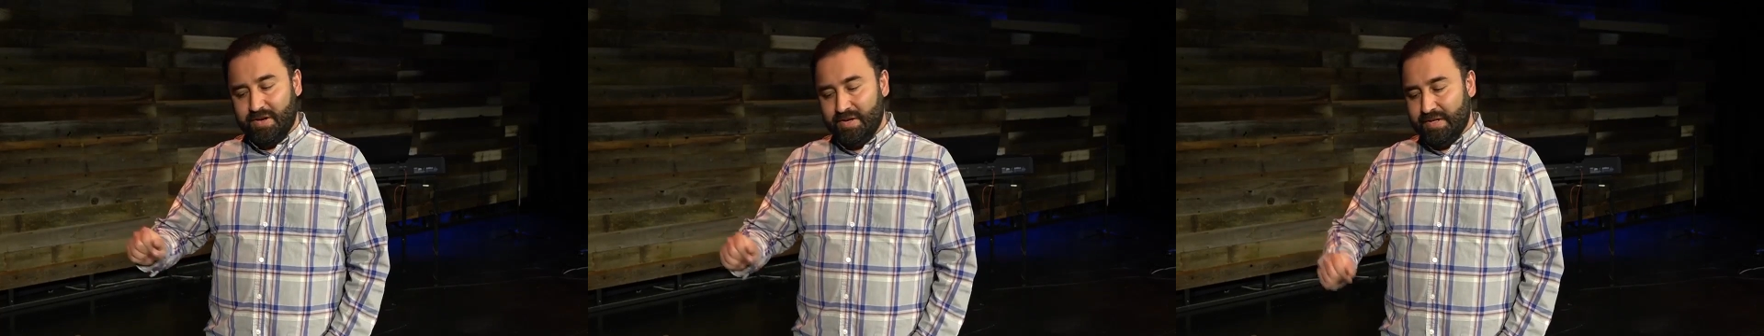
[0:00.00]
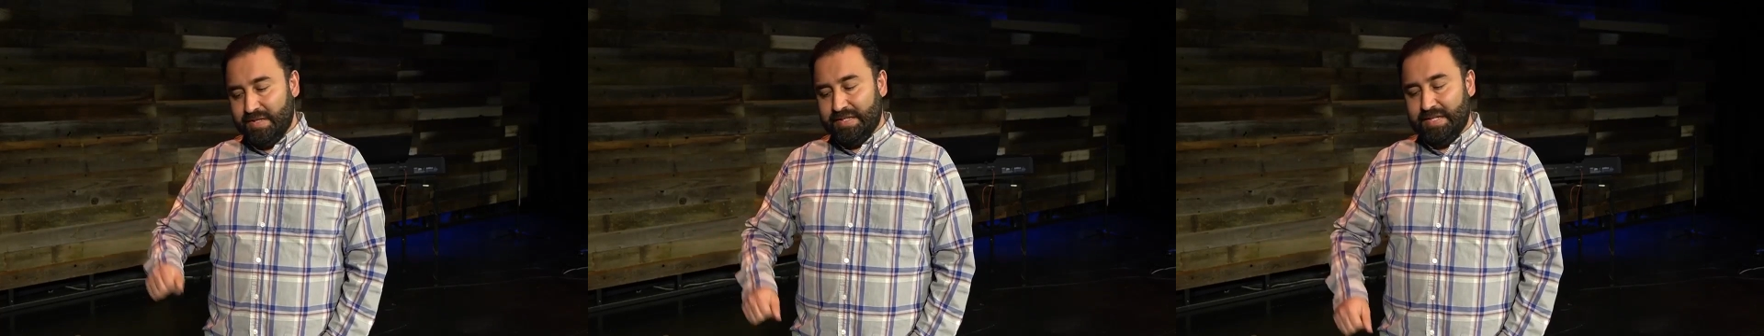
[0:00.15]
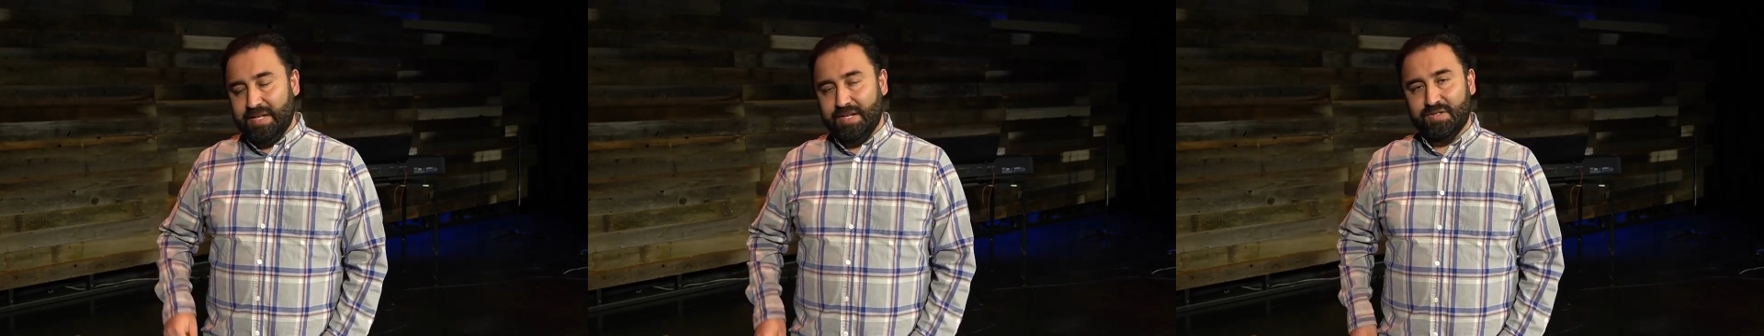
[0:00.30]

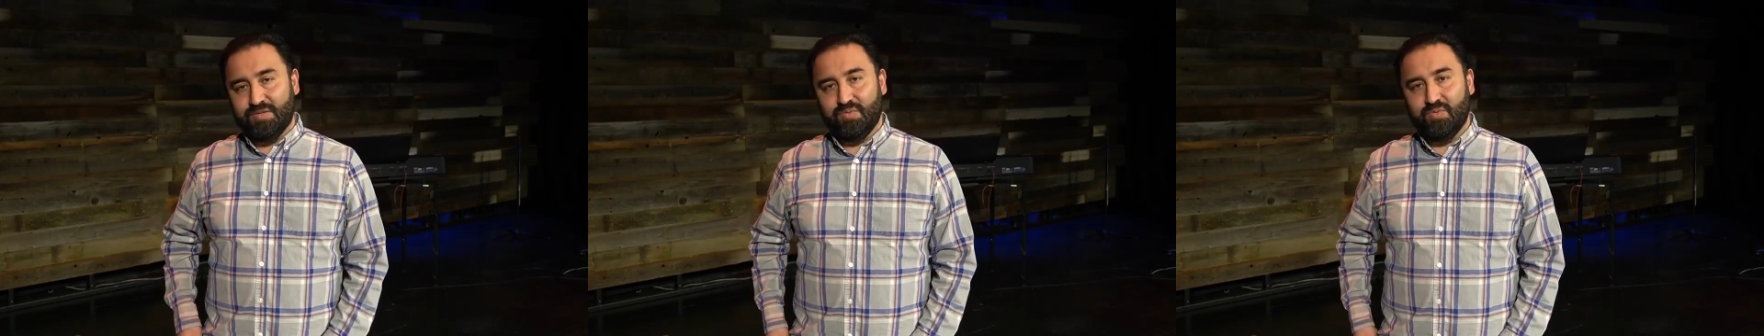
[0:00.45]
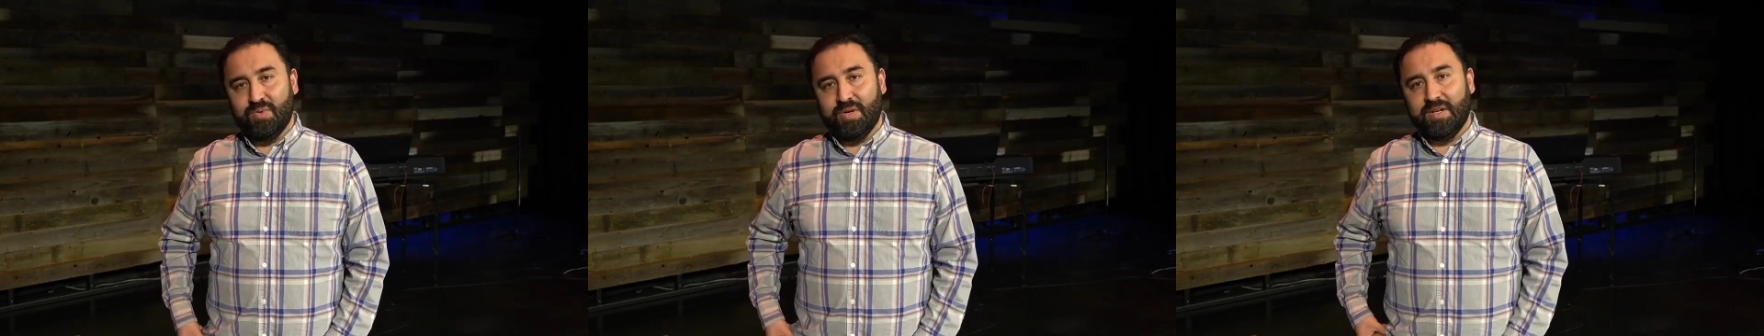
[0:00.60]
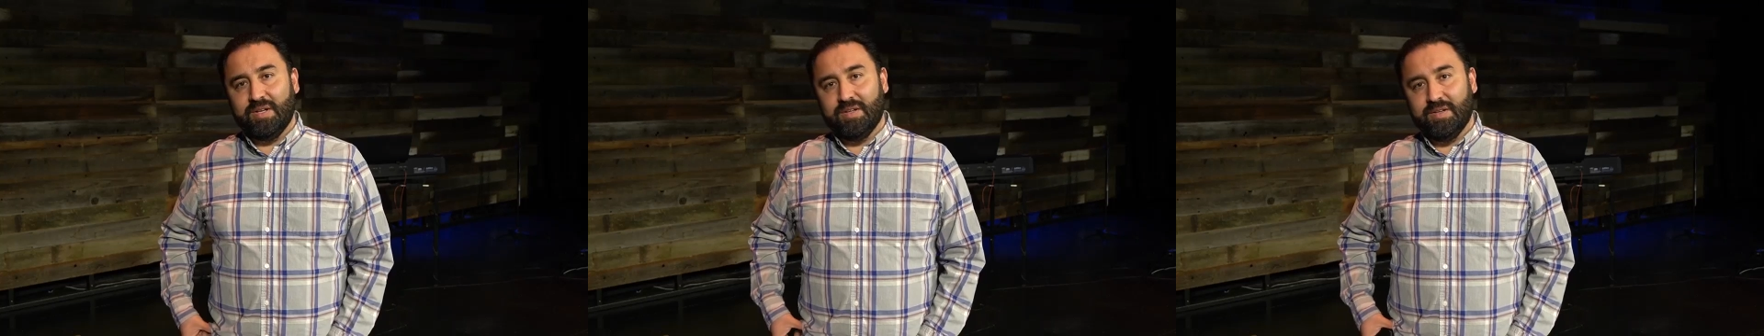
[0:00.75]
our days
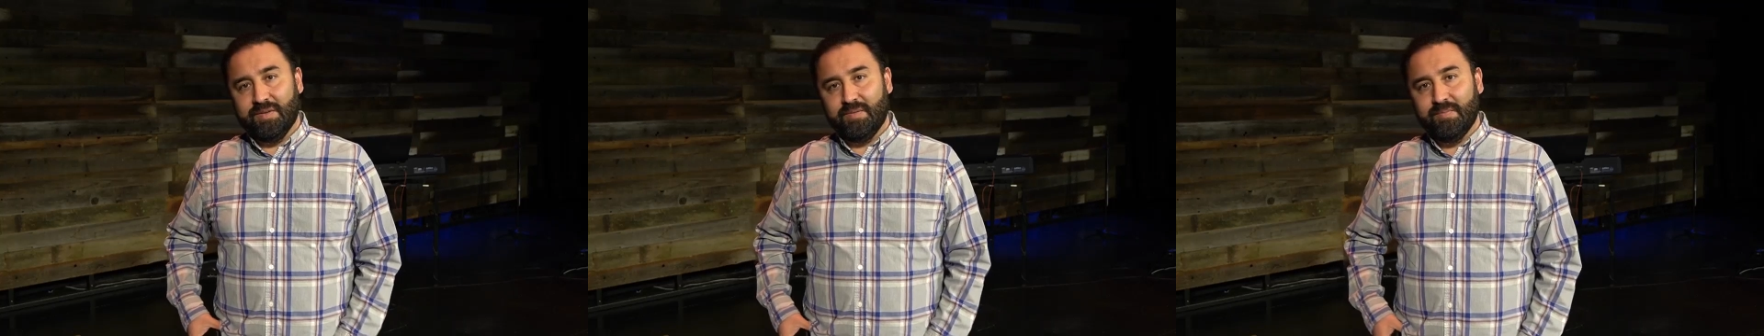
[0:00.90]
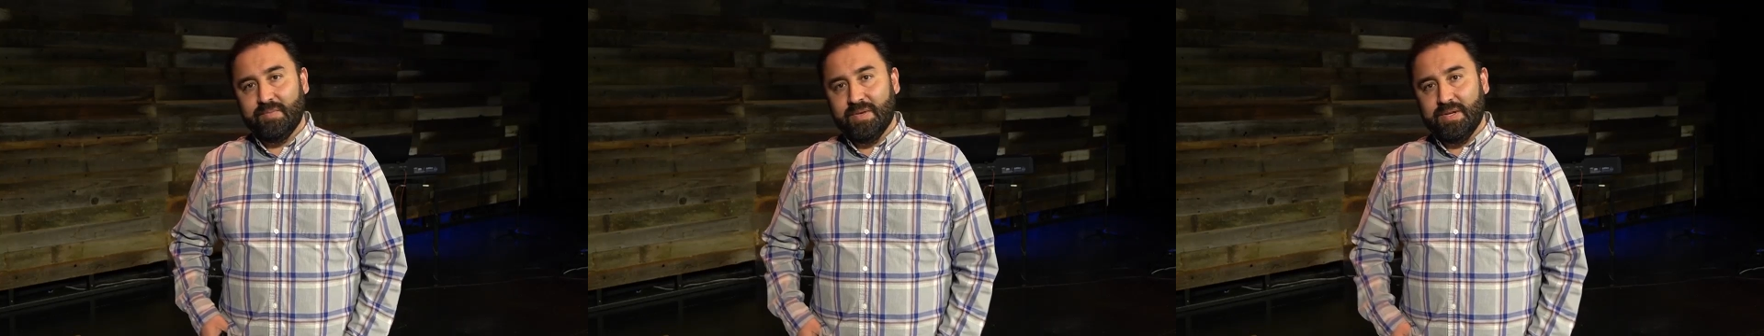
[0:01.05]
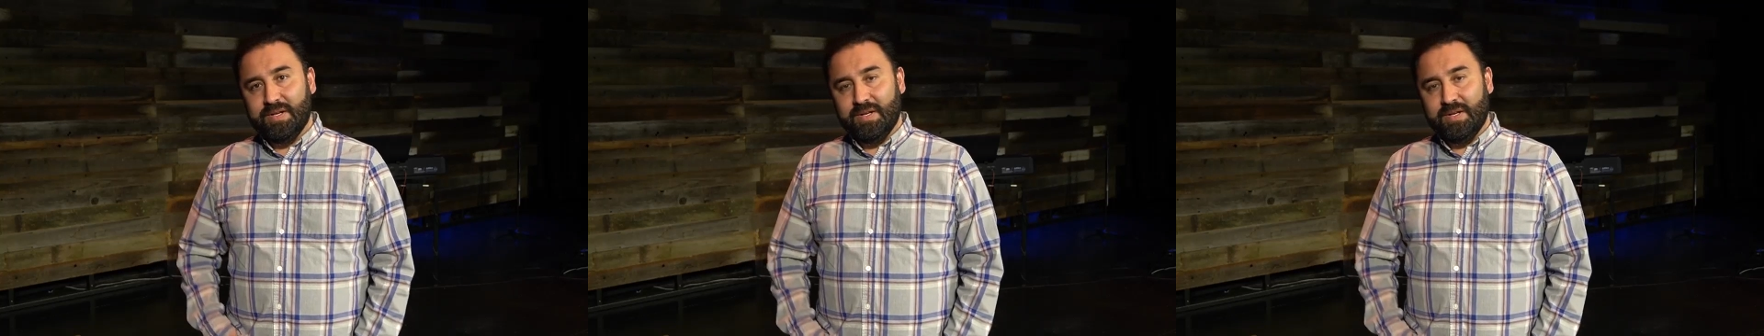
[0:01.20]
written